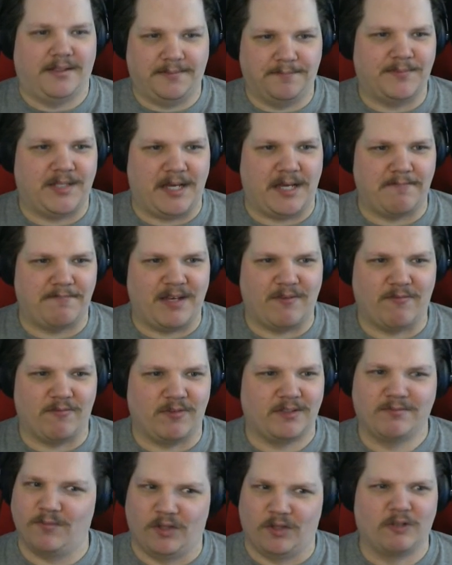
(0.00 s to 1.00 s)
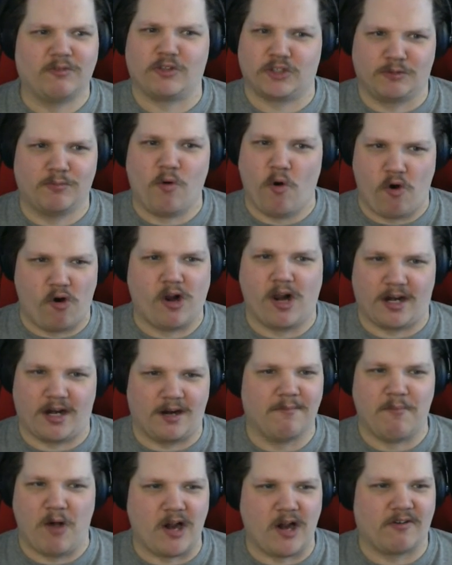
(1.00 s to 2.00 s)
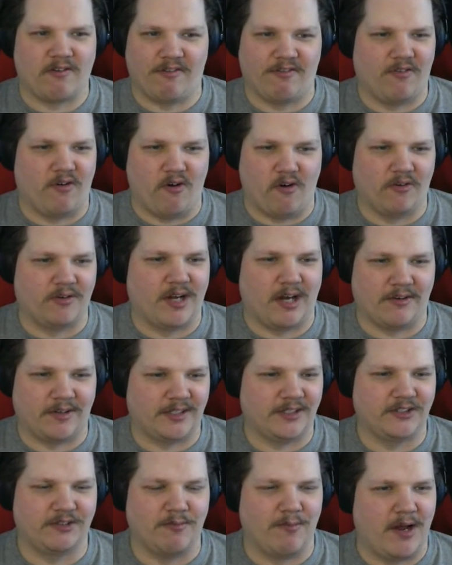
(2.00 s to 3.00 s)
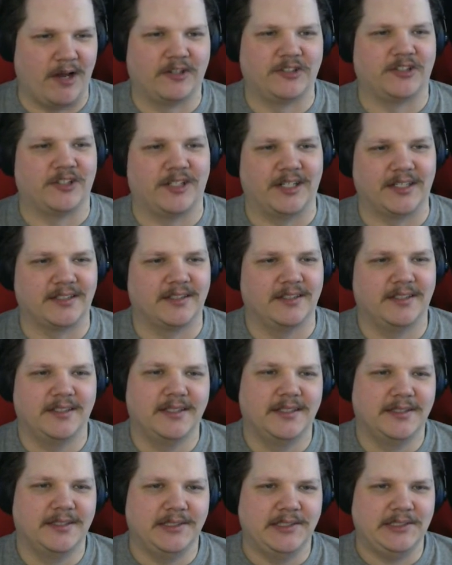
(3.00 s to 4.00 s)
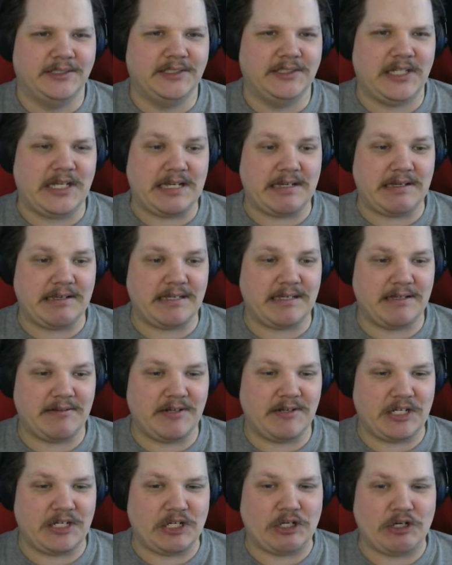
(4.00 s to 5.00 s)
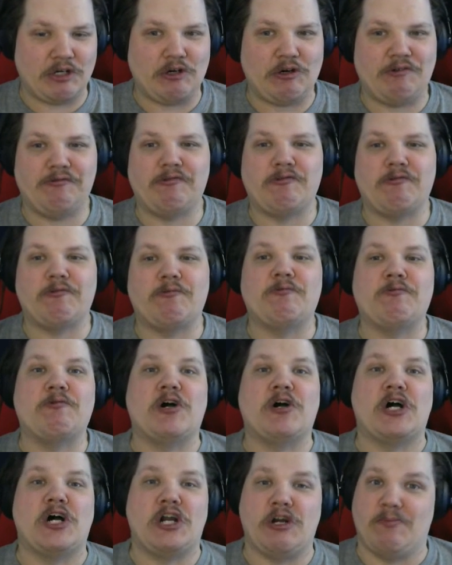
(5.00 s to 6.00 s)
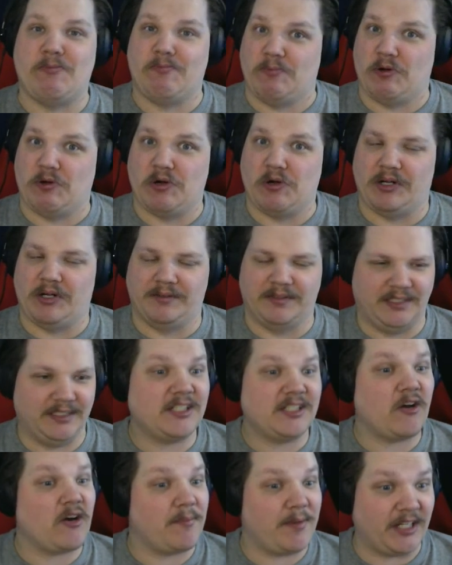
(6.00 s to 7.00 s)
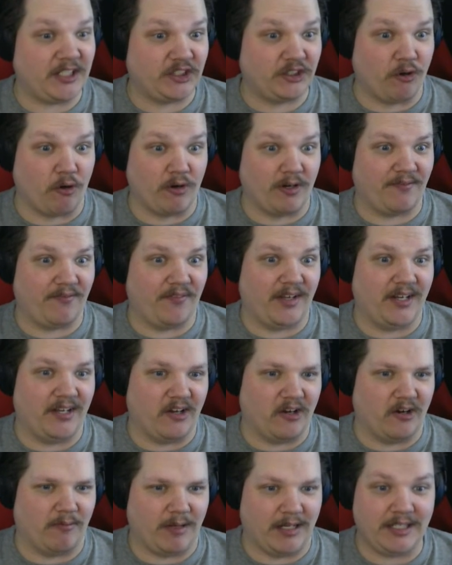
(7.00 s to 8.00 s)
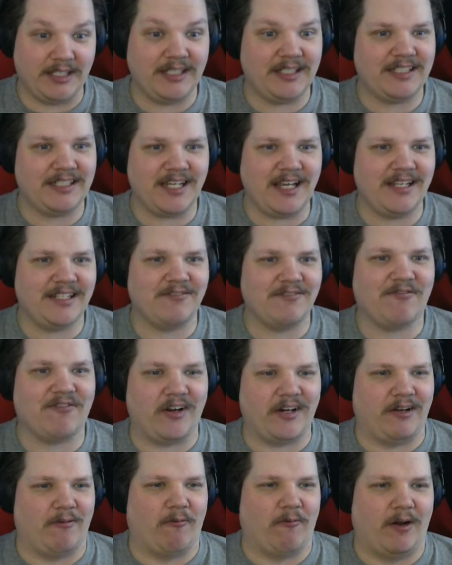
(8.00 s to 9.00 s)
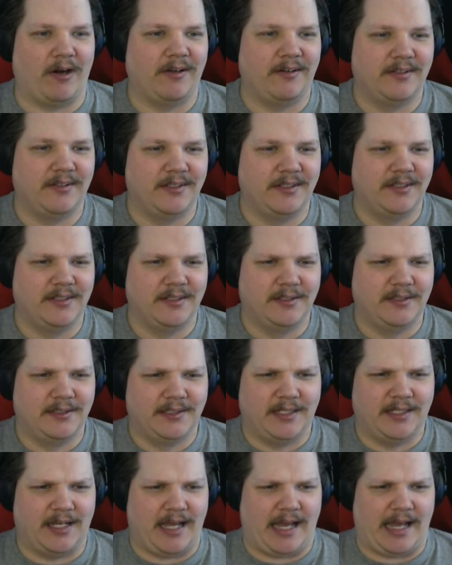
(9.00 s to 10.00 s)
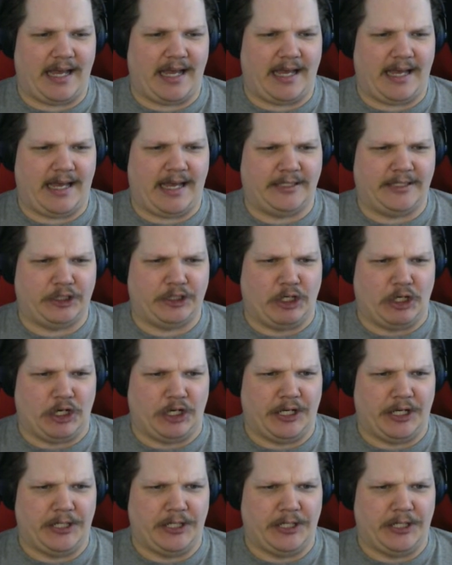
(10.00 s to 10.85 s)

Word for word: Yeah, it looks more like a microphone now that you mention it. I'm gonna go for one more. This is gonna be a short video, but it's a, it's a funny one. A hedgehog.